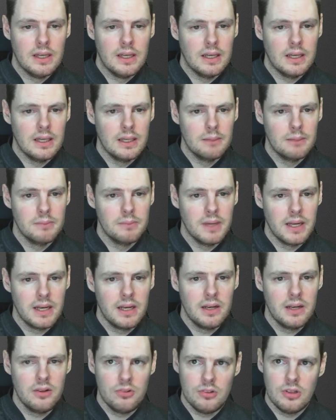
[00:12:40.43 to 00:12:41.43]
and
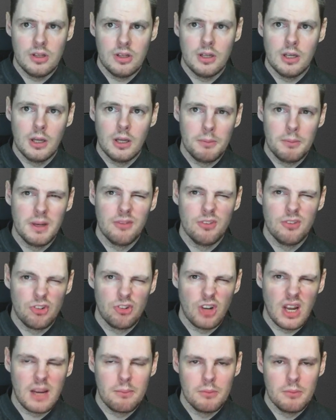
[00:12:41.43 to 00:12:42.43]
it is a bit of a
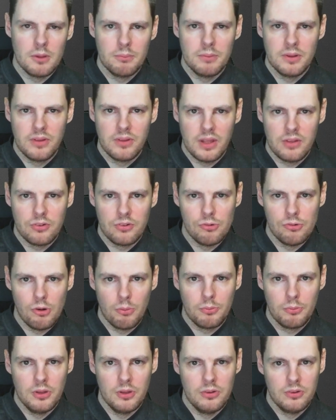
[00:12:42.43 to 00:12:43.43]
shame that Bethesda
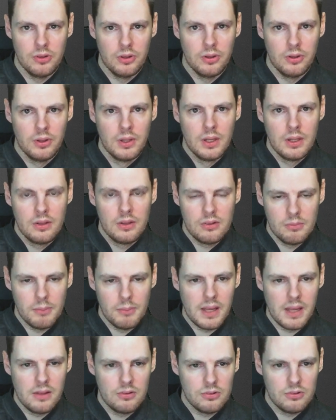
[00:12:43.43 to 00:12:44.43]
opted to
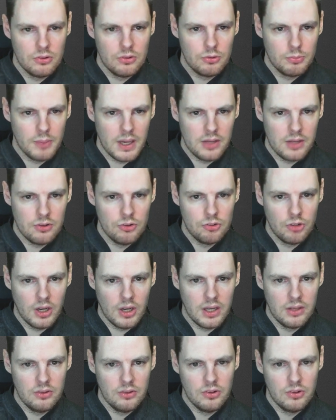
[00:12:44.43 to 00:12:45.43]
make such major
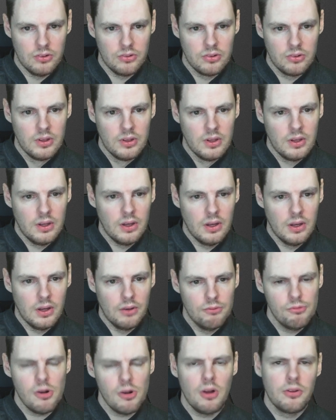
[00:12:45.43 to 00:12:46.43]
changes
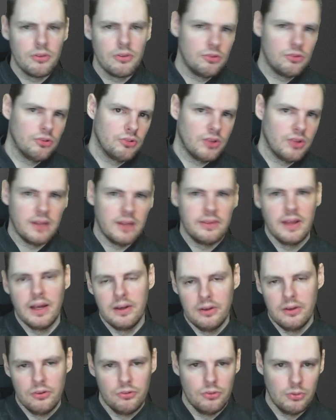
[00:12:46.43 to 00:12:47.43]
rather than just add that
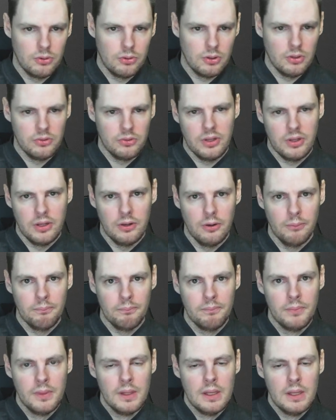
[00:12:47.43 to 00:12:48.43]
additional content
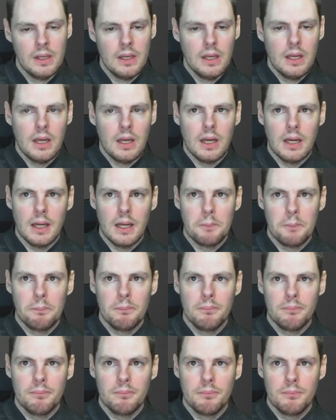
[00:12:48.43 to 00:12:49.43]

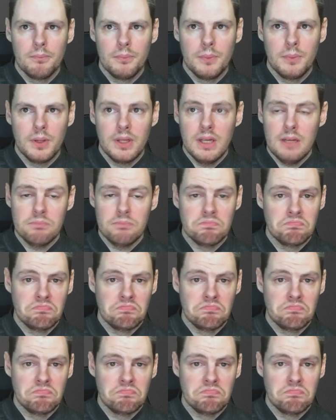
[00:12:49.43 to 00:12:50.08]
on. But yeah.